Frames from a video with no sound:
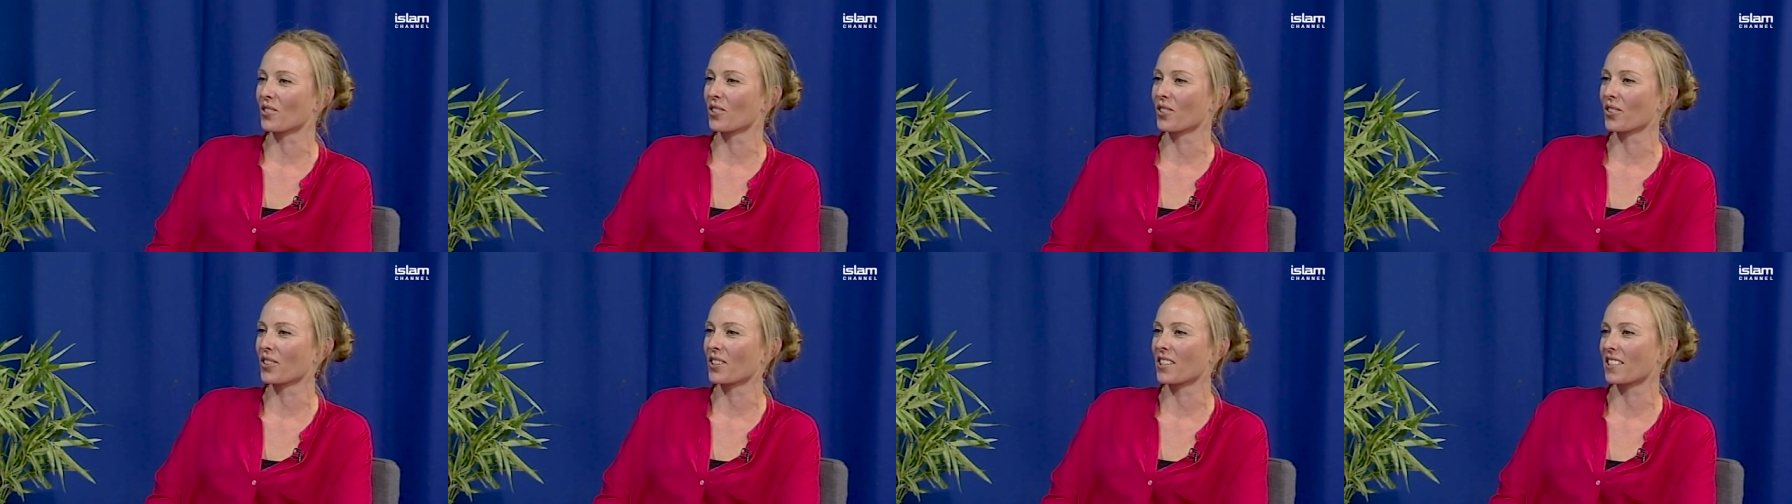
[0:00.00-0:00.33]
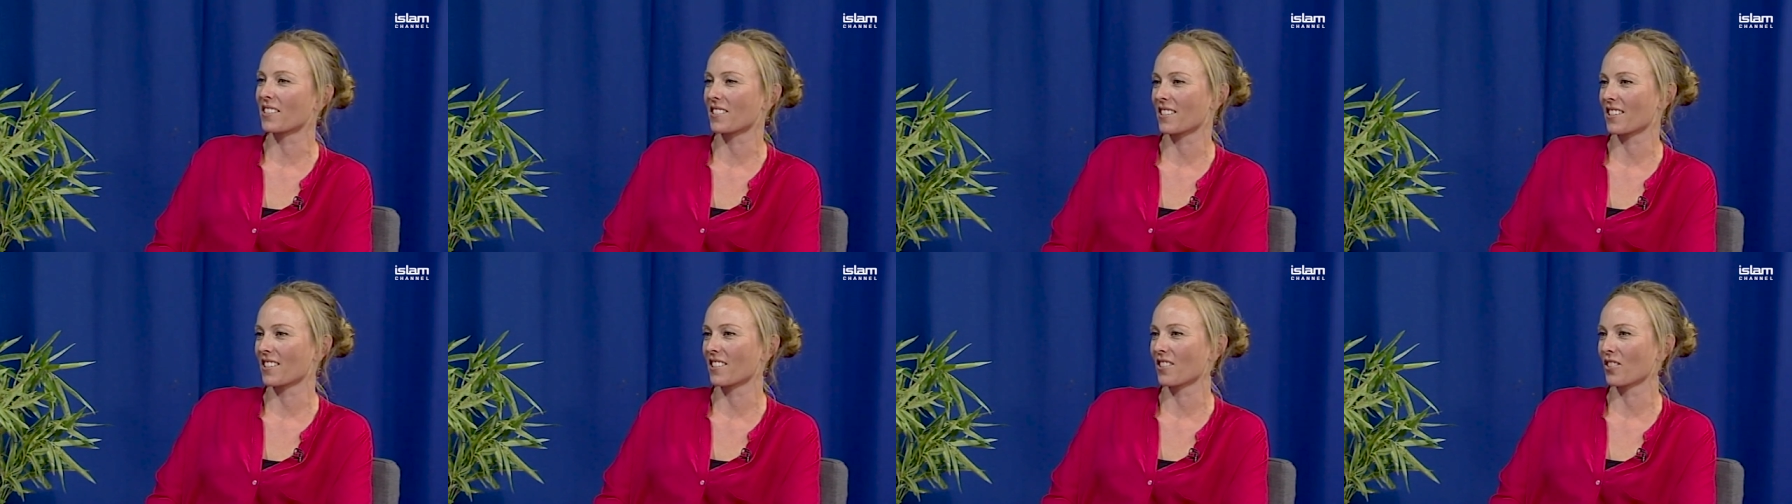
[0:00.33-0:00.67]
or
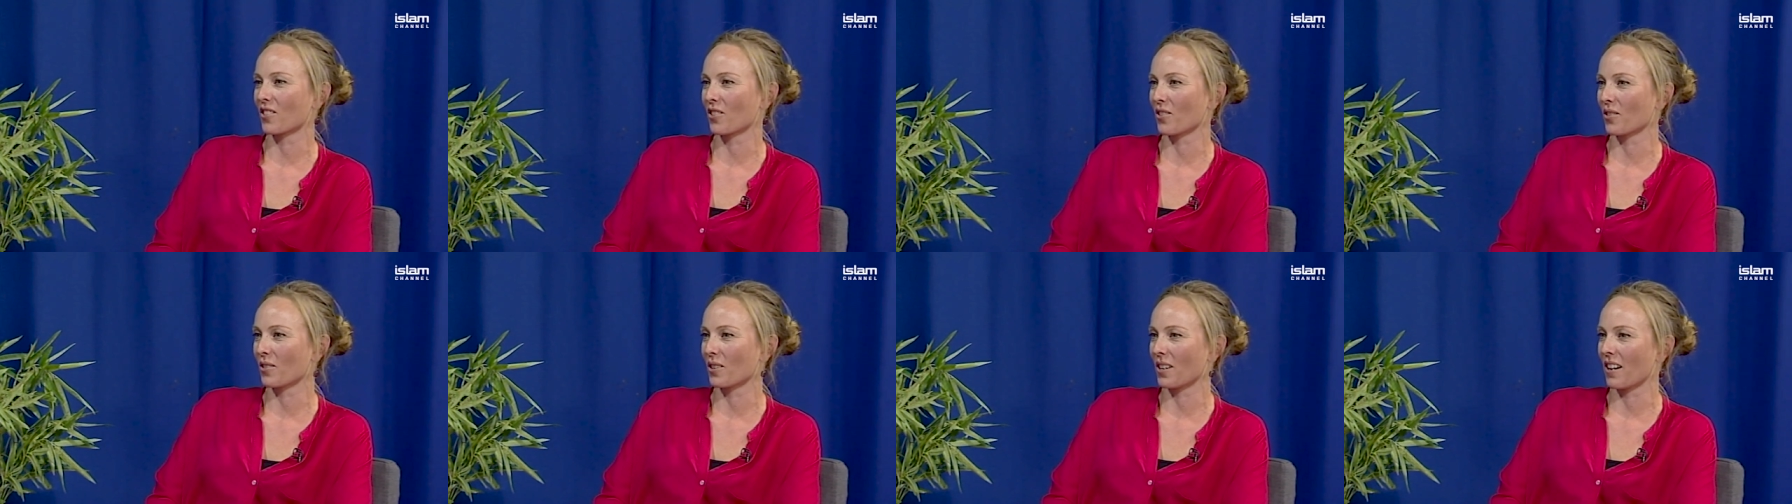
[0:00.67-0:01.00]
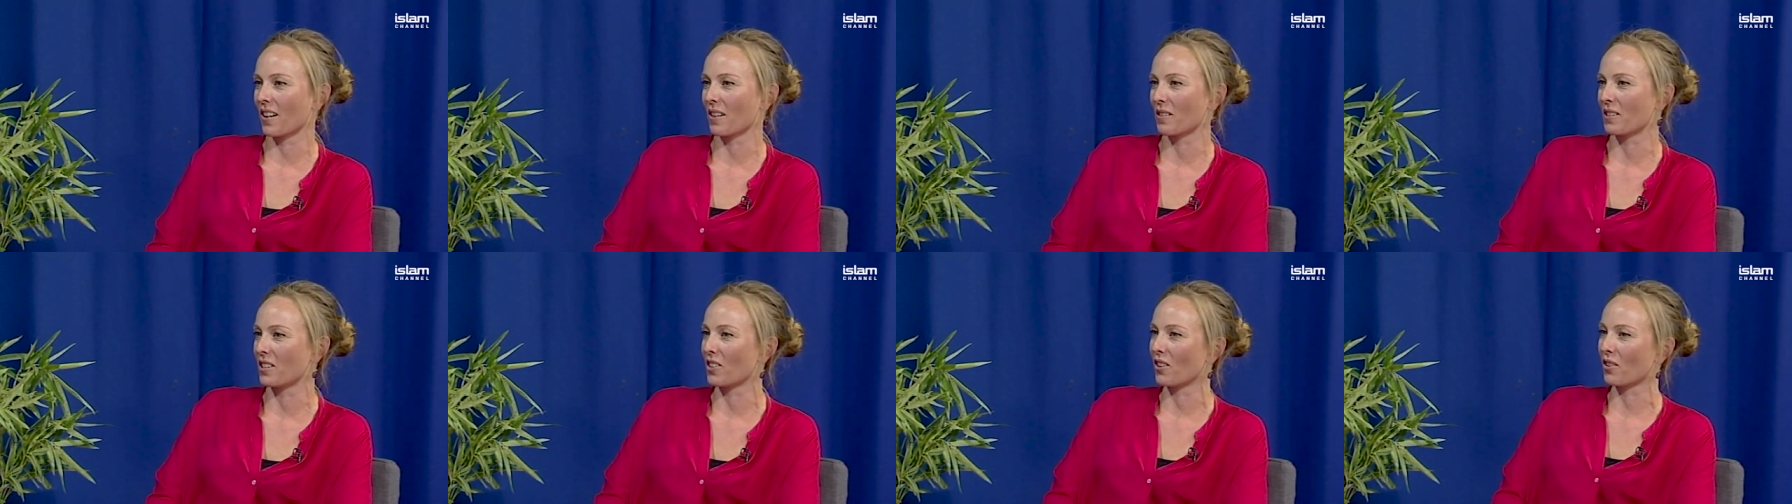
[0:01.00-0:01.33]
things that are not,
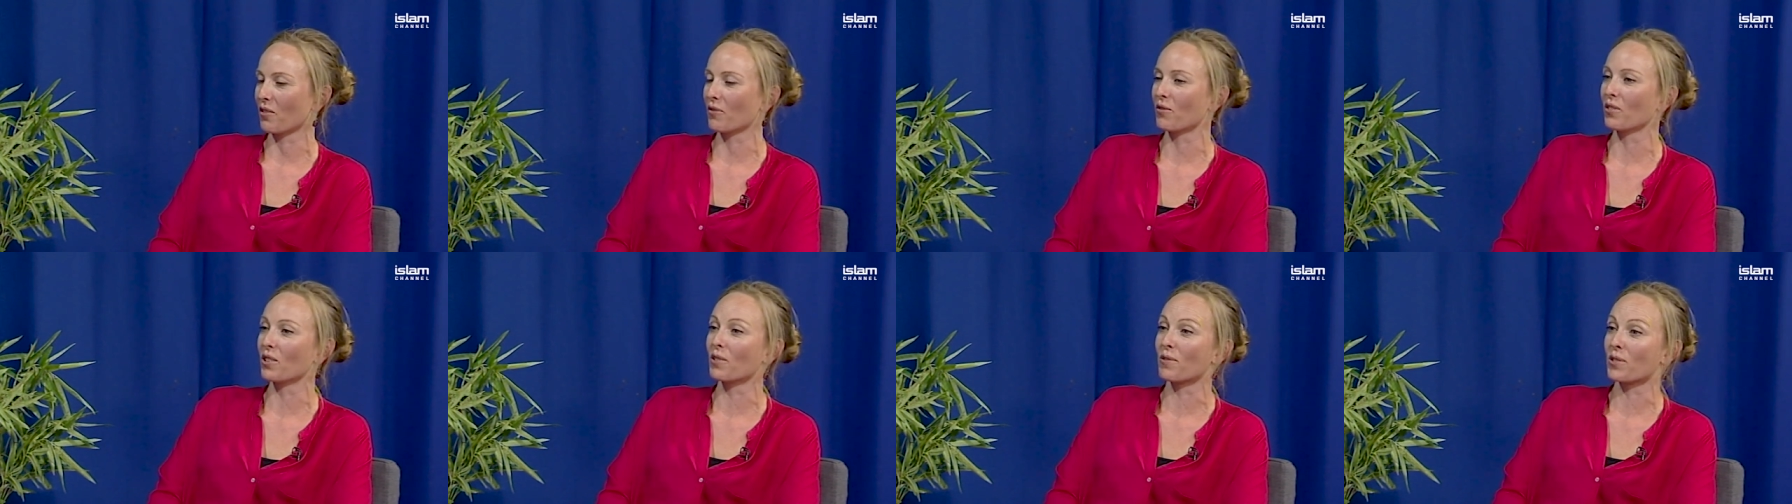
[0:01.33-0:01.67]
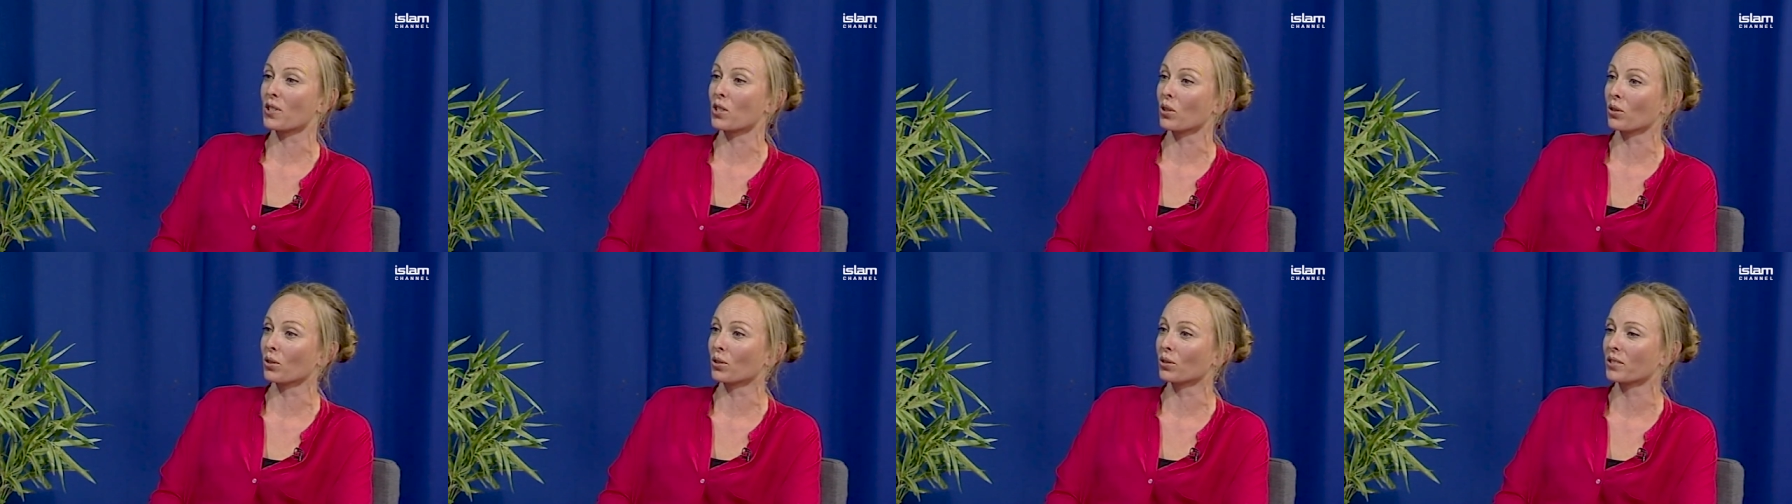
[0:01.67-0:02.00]
uh, you know, full of
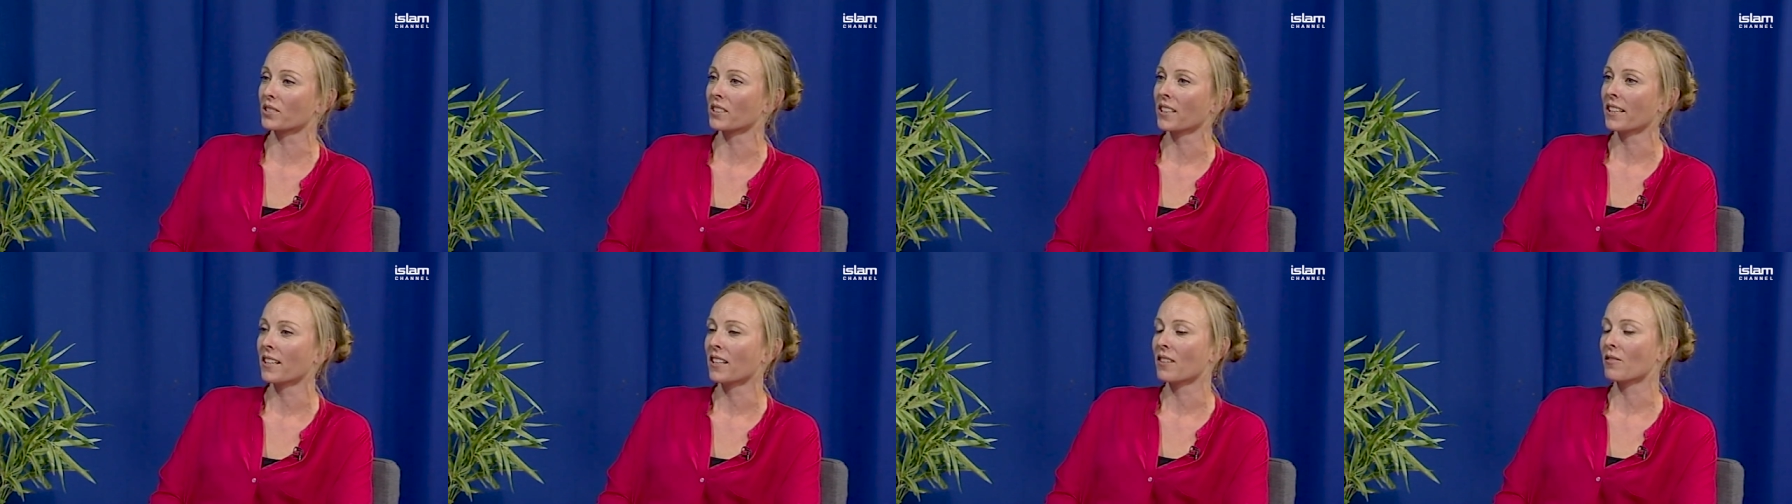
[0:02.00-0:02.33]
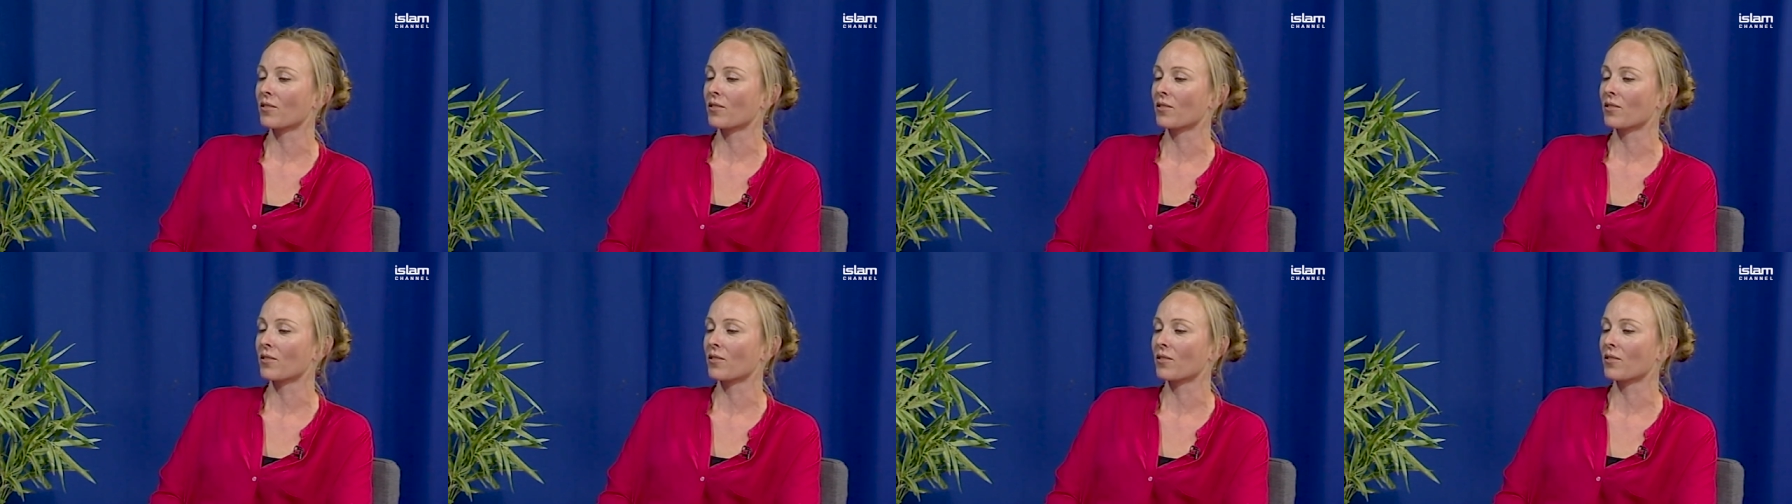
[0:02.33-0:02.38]
salt,